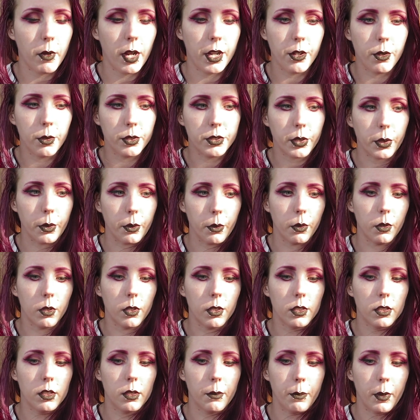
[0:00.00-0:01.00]
I know it's
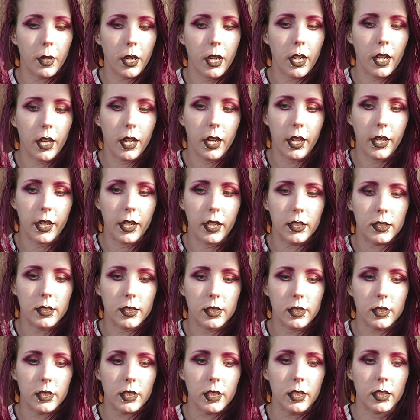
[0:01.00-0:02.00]
old, but
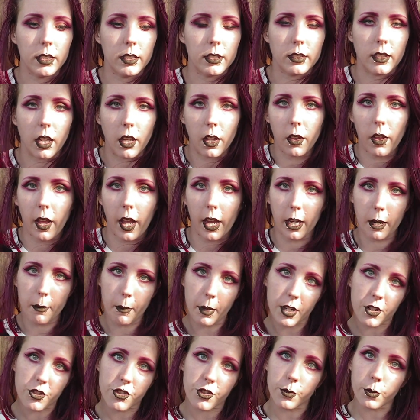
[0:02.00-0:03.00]
it's the still
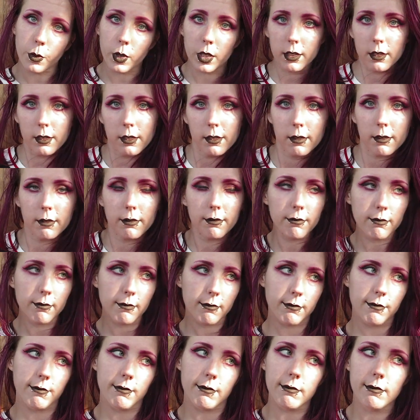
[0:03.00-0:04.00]
animation one.
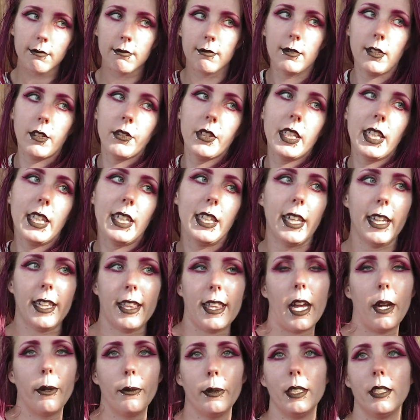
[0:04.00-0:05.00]
I really like
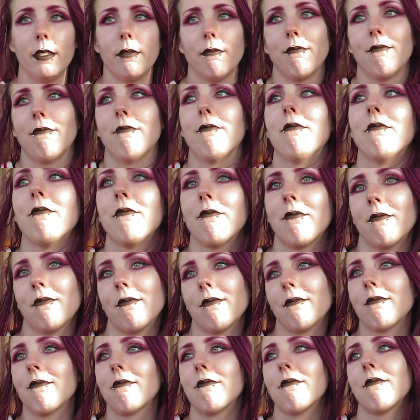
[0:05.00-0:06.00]
that one.
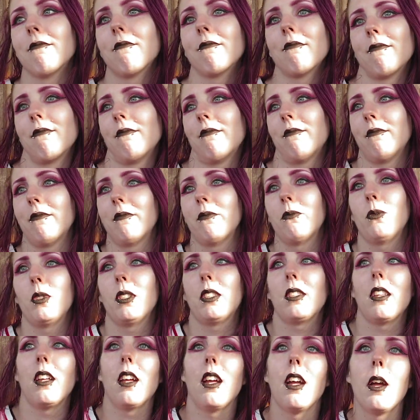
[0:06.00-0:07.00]

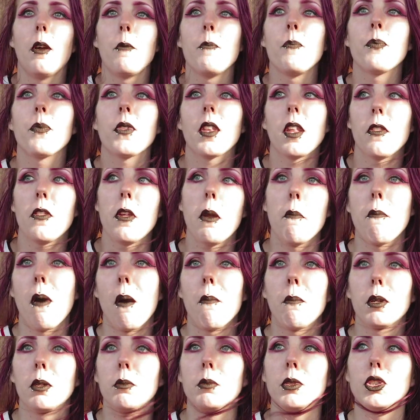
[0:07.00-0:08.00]
With the
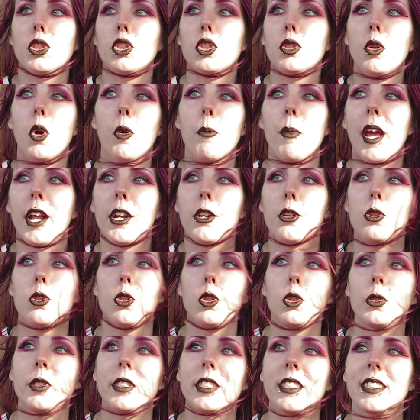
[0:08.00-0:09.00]
abominable snowman who
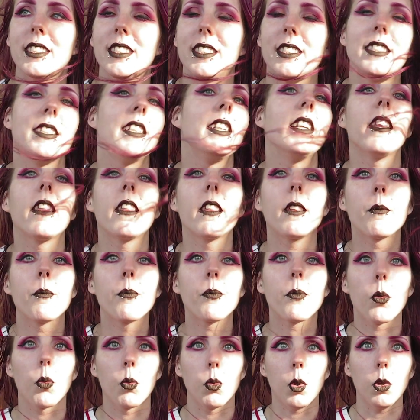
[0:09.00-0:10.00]
loses his teeth.
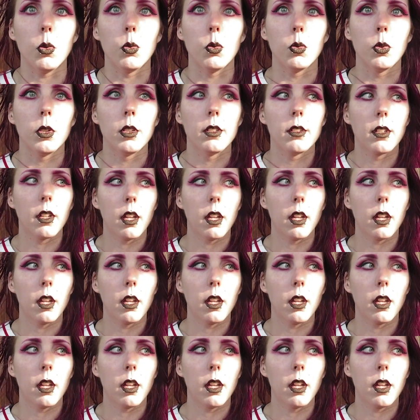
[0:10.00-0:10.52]
Whoa.